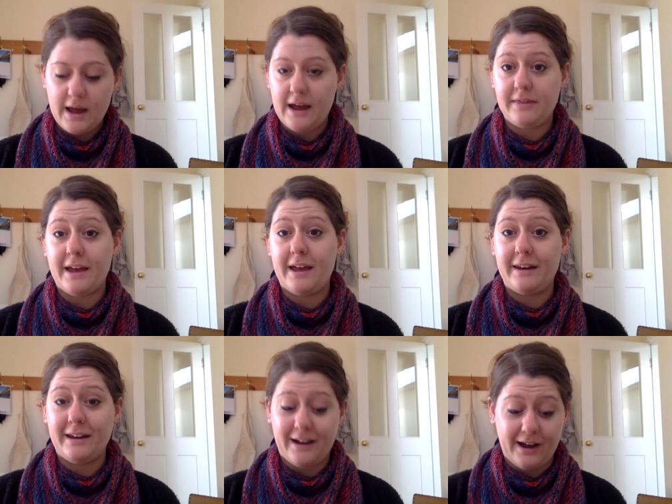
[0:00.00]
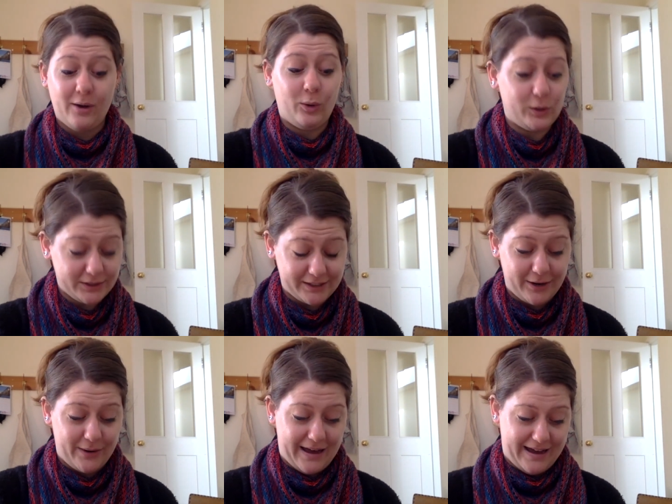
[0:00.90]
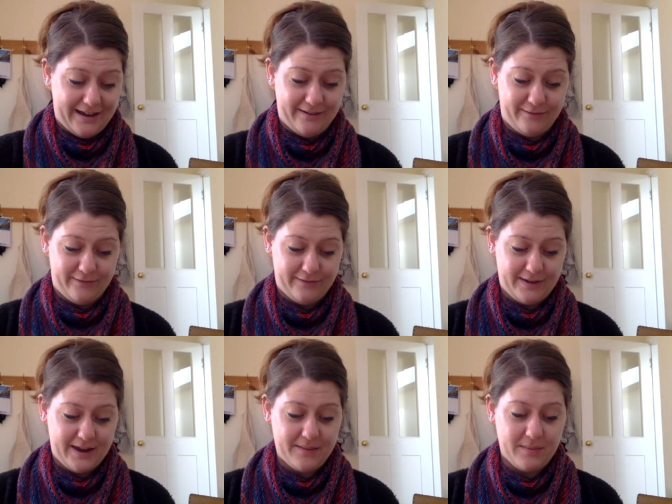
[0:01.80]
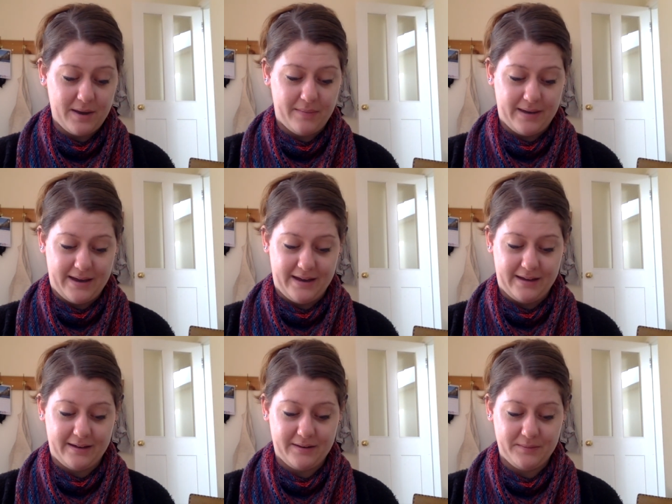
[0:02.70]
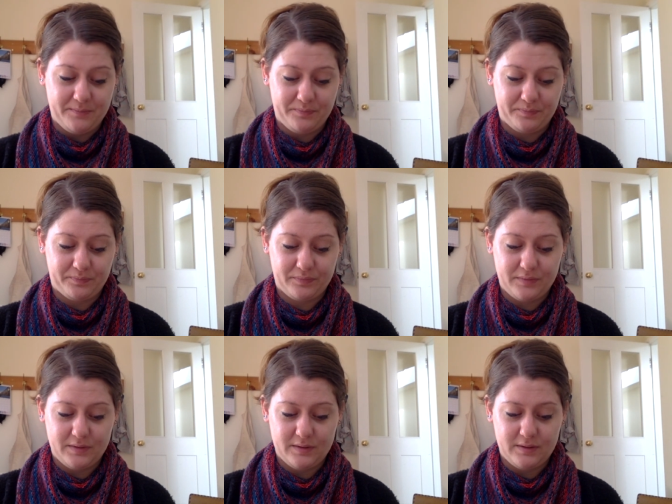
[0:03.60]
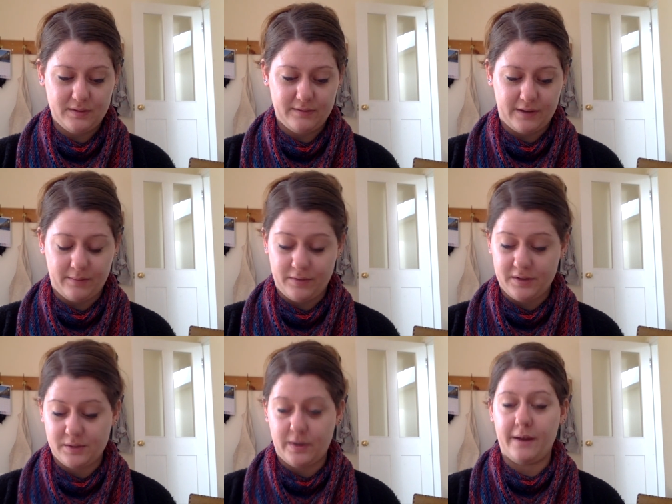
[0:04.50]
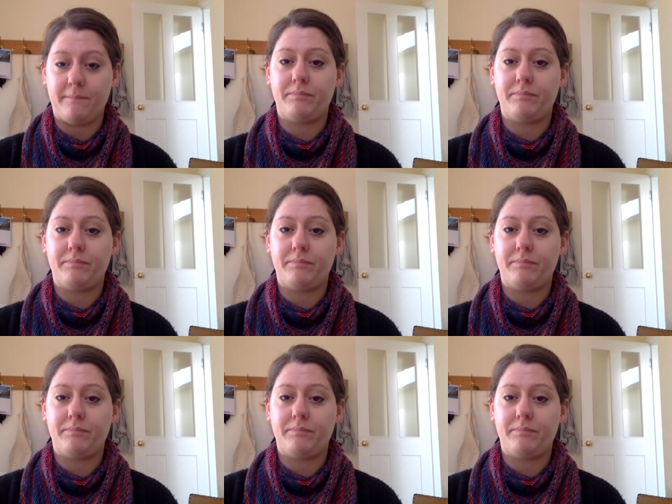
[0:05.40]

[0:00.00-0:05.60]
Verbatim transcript: And then I also have in my bag, I can put this away,